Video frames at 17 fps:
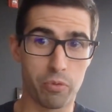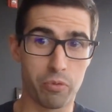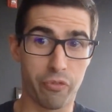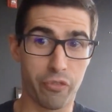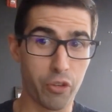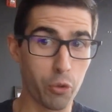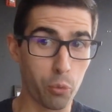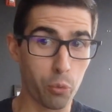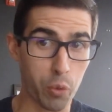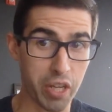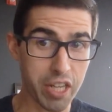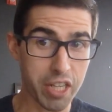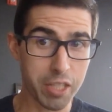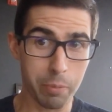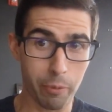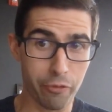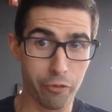few
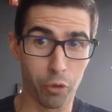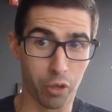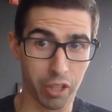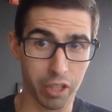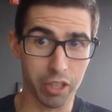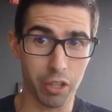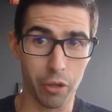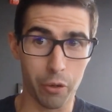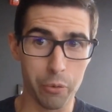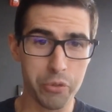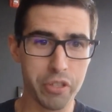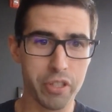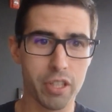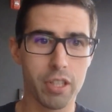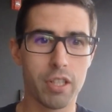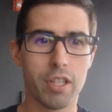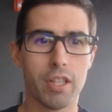weeks before it
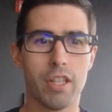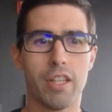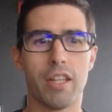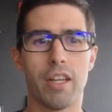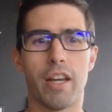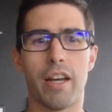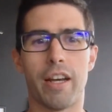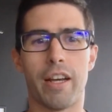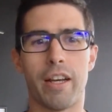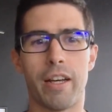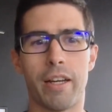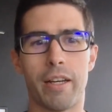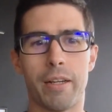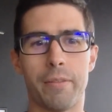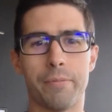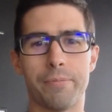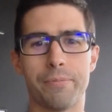closed.
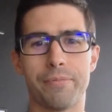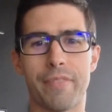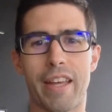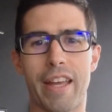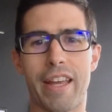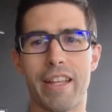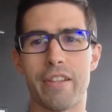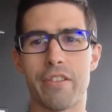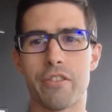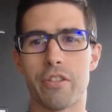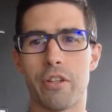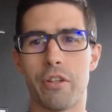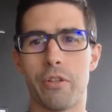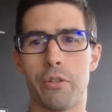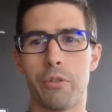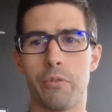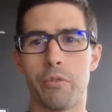And
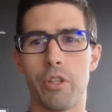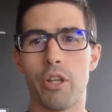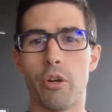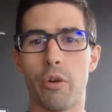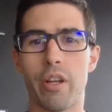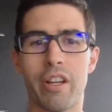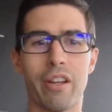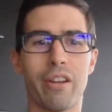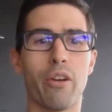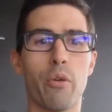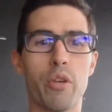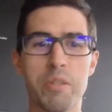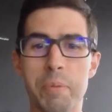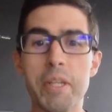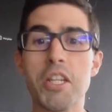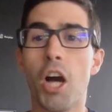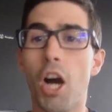so, it had always
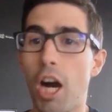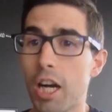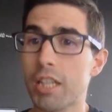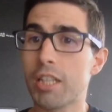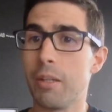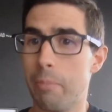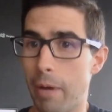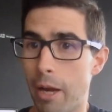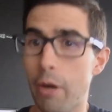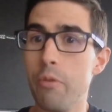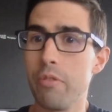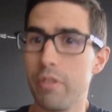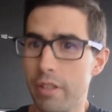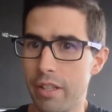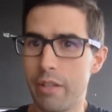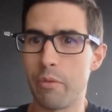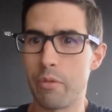been talked about,
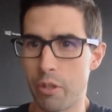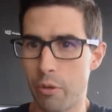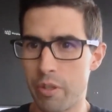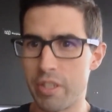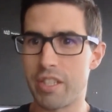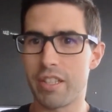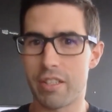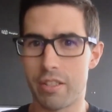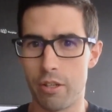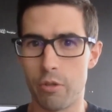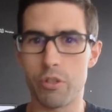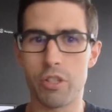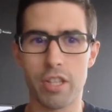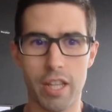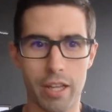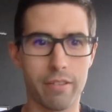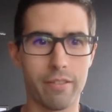and there was always this
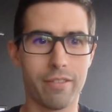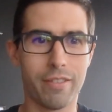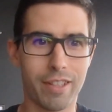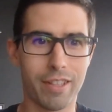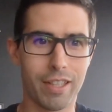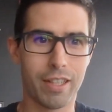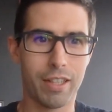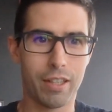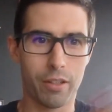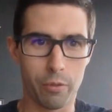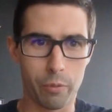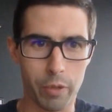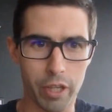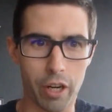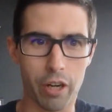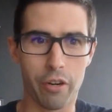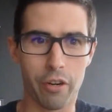notion that
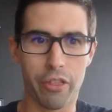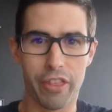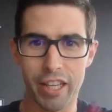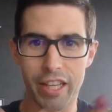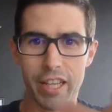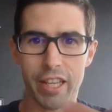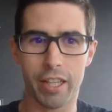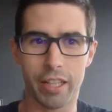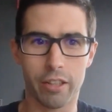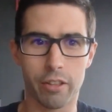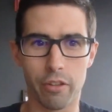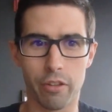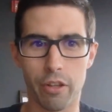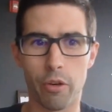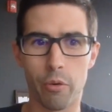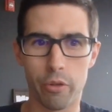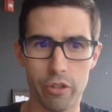we are thinking, or
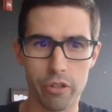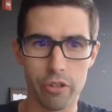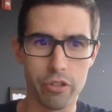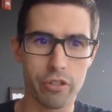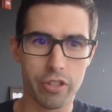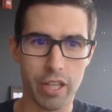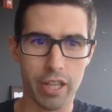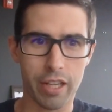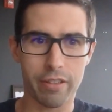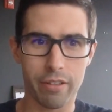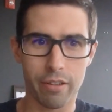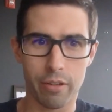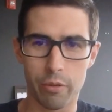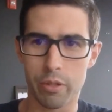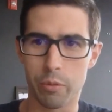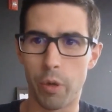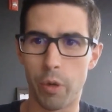the owners said
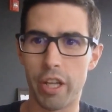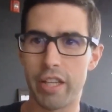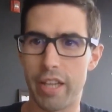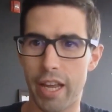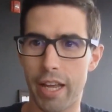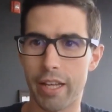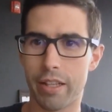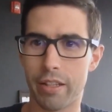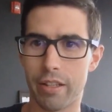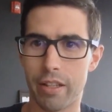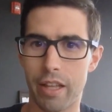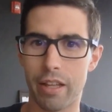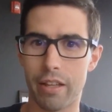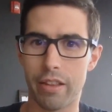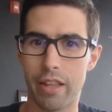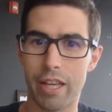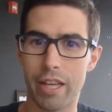always one day, and
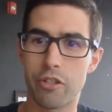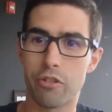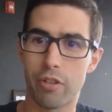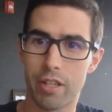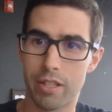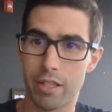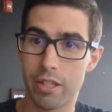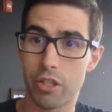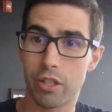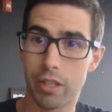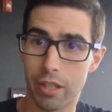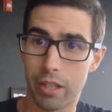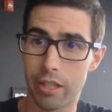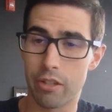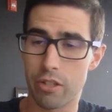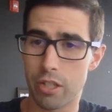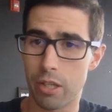they had transitioned
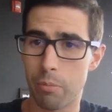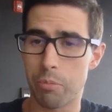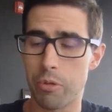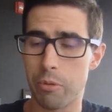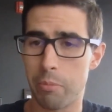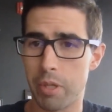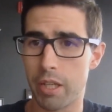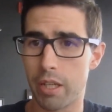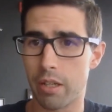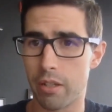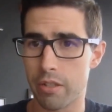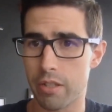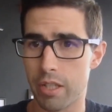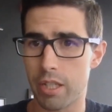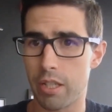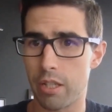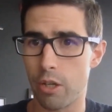leadership to me and our
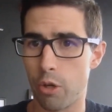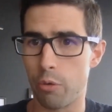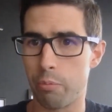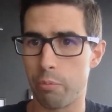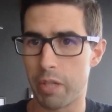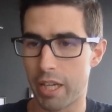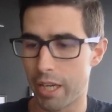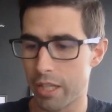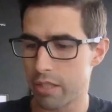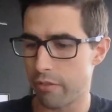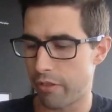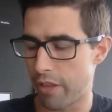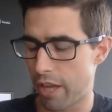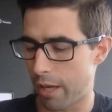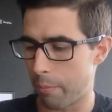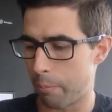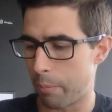CEO because of
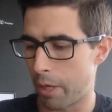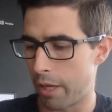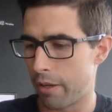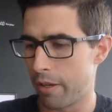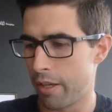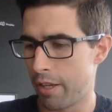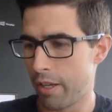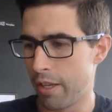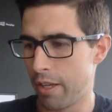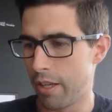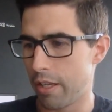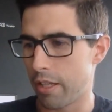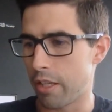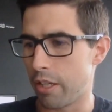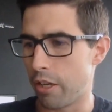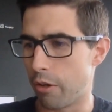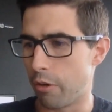that. But,
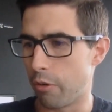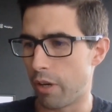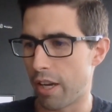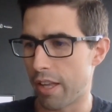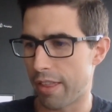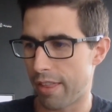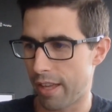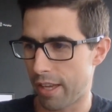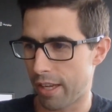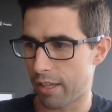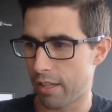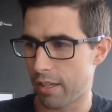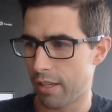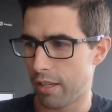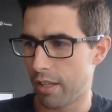I think